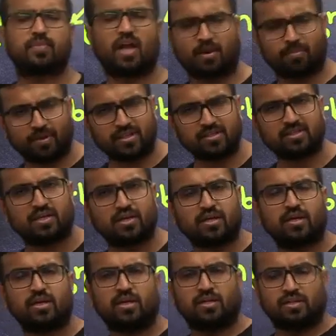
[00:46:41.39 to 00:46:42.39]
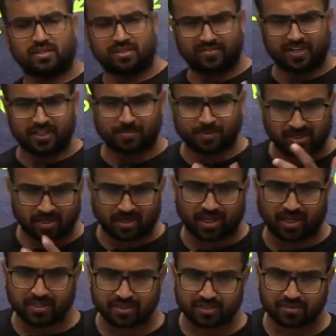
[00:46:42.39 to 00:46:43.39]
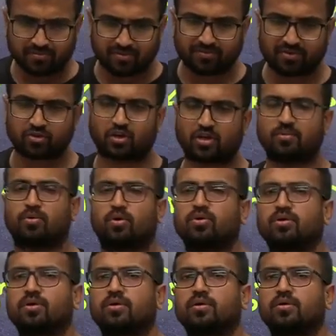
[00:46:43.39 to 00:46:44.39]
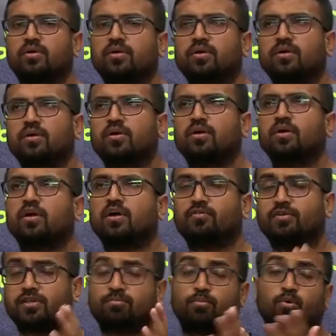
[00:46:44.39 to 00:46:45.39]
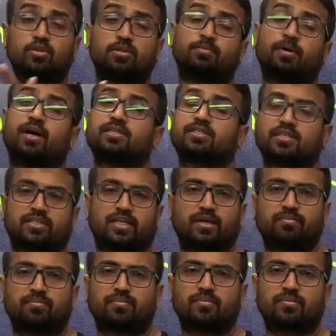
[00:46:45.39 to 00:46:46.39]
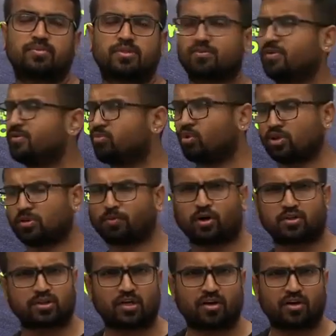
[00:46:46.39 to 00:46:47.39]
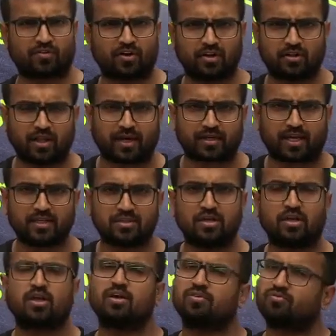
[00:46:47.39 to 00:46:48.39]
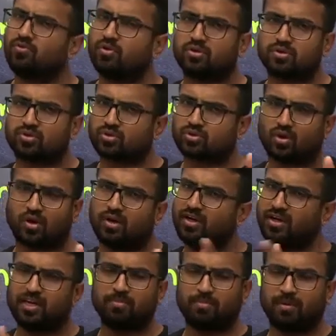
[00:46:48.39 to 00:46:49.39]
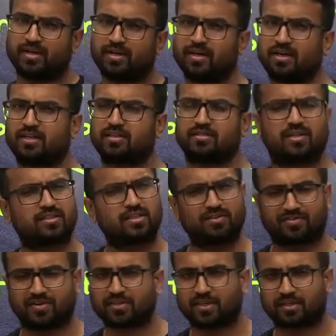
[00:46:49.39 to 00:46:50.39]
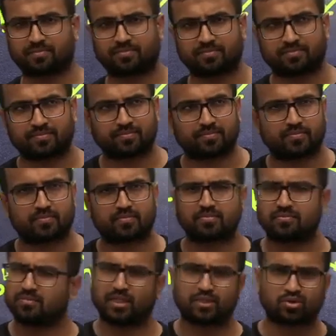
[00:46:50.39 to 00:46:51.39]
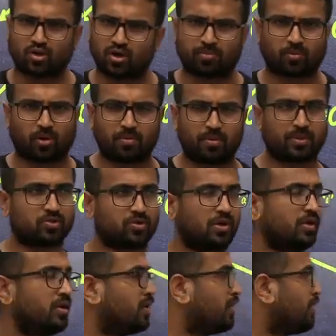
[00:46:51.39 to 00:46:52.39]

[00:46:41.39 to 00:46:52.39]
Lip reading: It means this is a very special case when we're talking about when both the powers are same. Sir, when both the powers are different, in that case, we'll solve it independently. That's a different thing. That's not a problem actually.